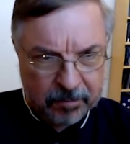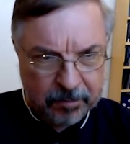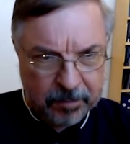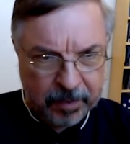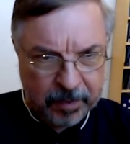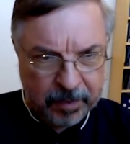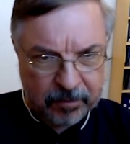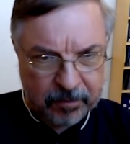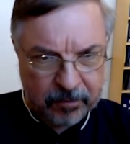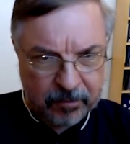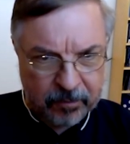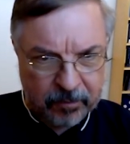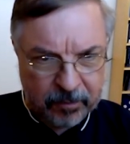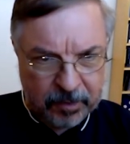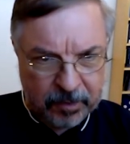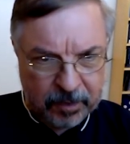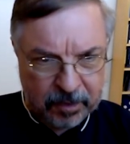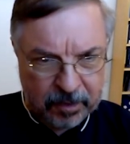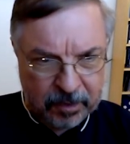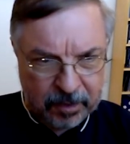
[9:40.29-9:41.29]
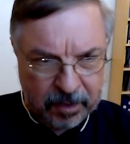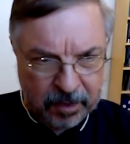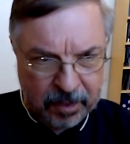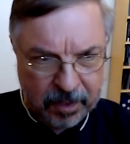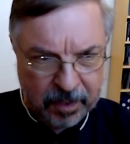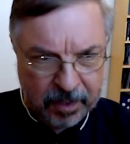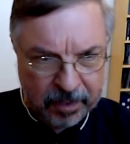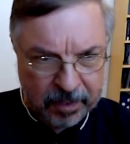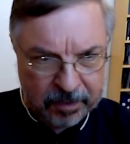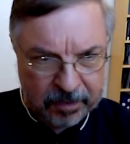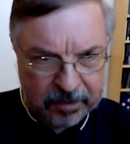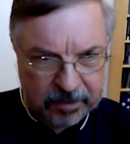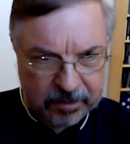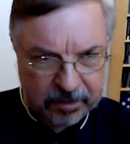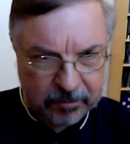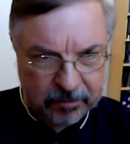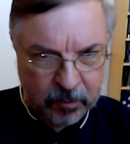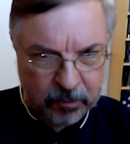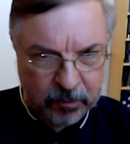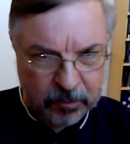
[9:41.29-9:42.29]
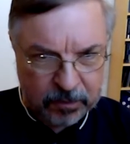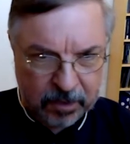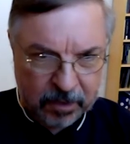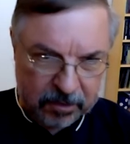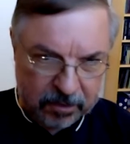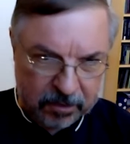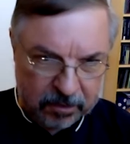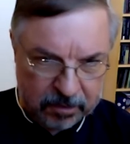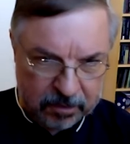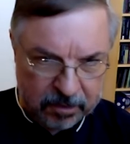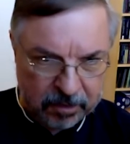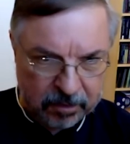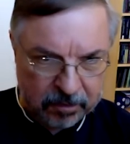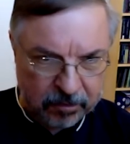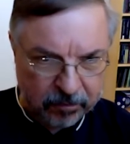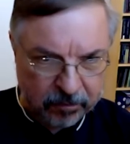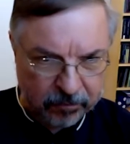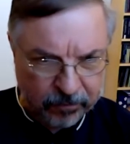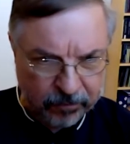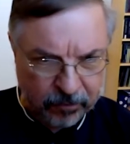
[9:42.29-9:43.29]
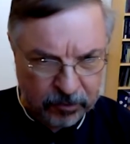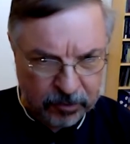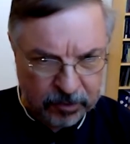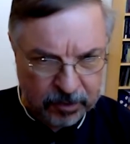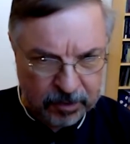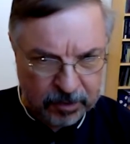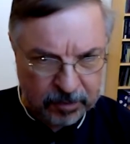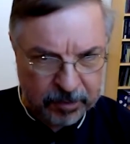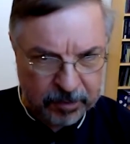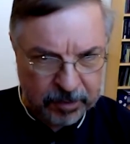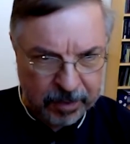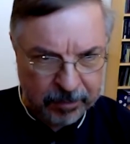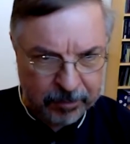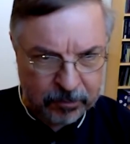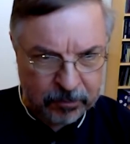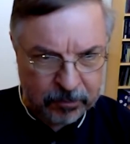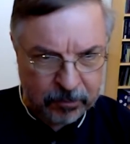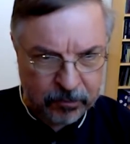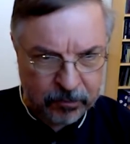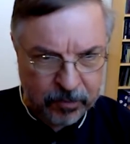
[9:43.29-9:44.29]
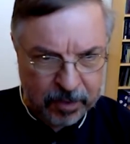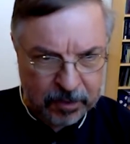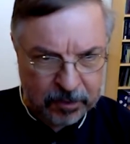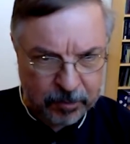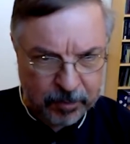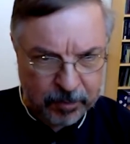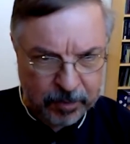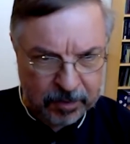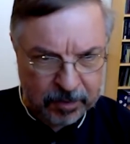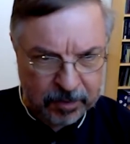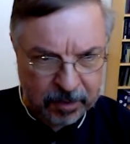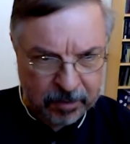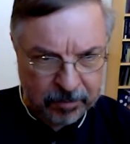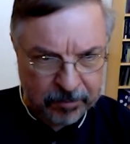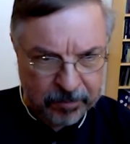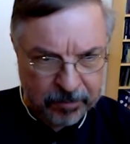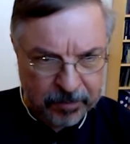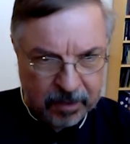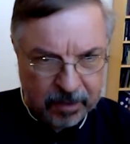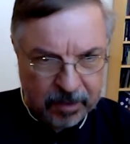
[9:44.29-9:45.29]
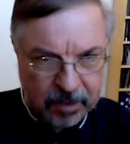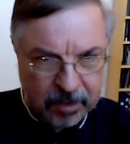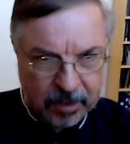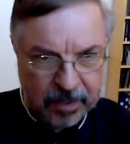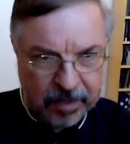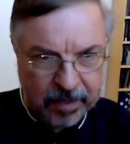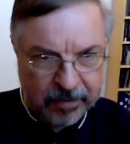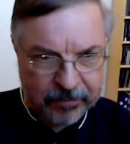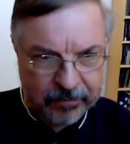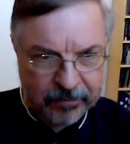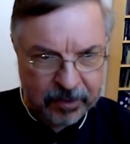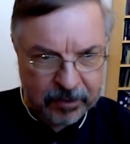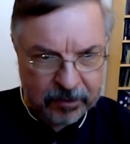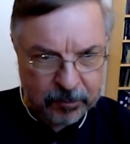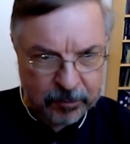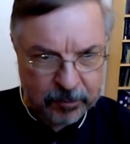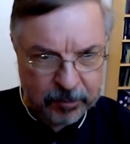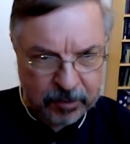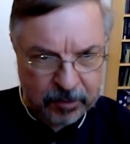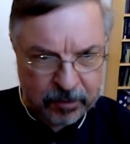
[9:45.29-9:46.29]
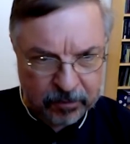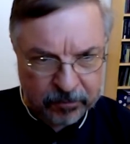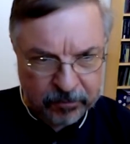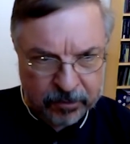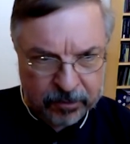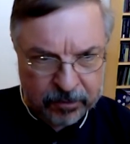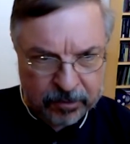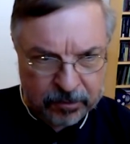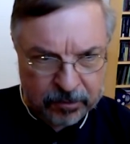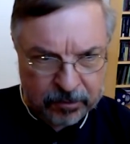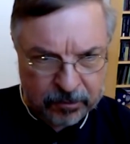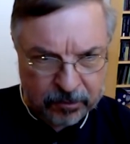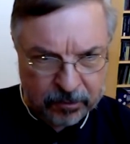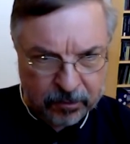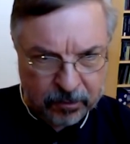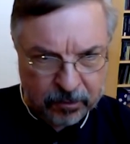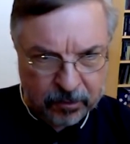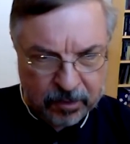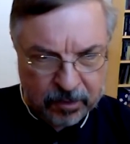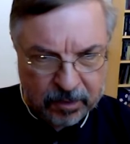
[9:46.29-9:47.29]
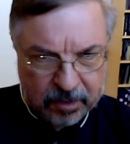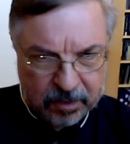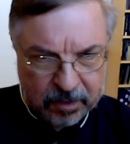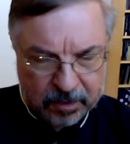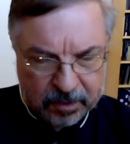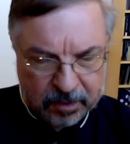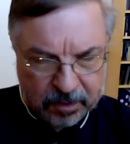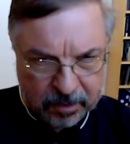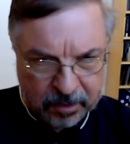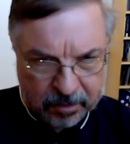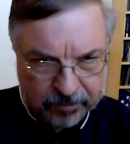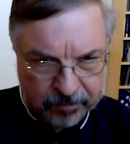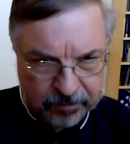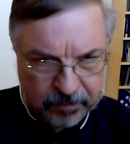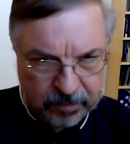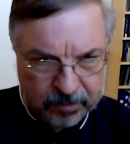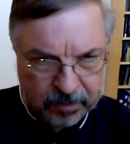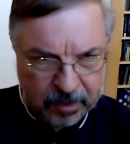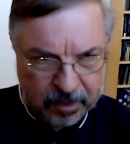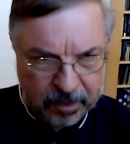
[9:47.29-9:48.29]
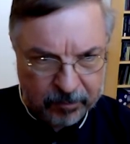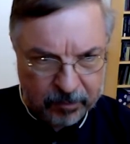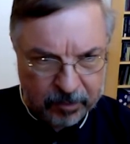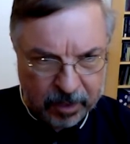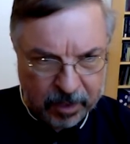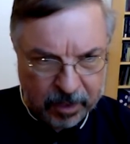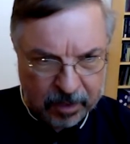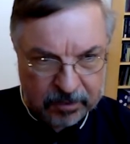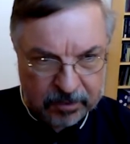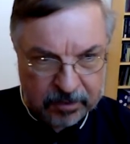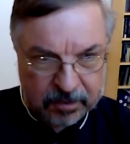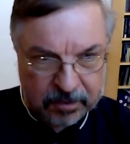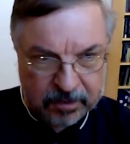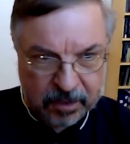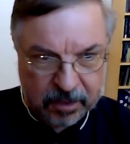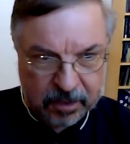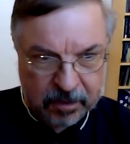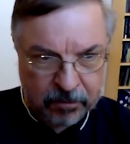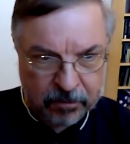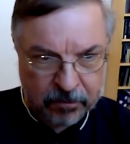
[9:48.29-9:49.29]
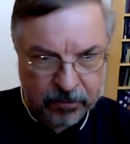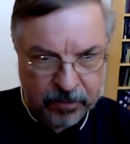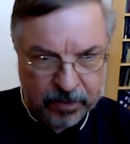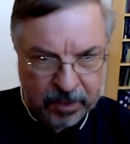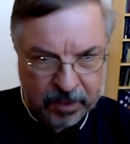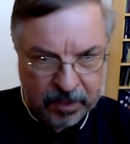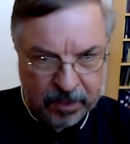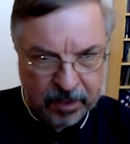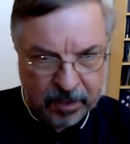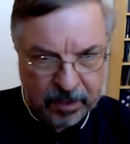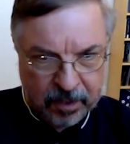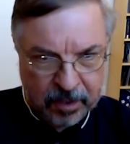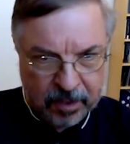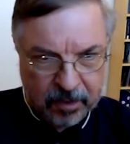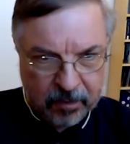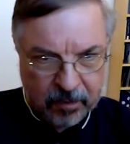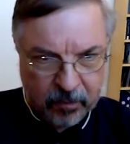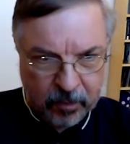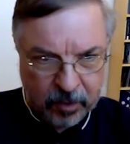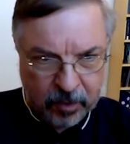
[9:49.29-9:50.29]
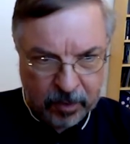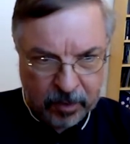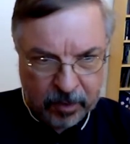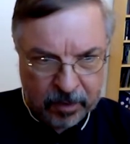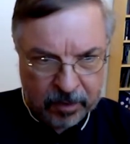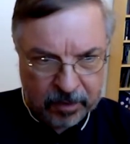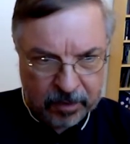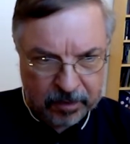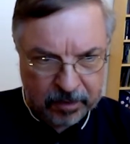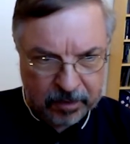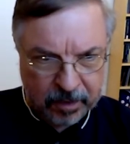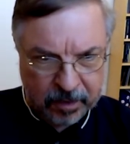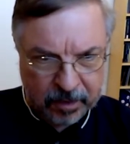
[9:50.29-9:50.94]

But we had, in most cases, then fortunately been able to transplant them. 11 had to be converted to hemodialysis, and 3 were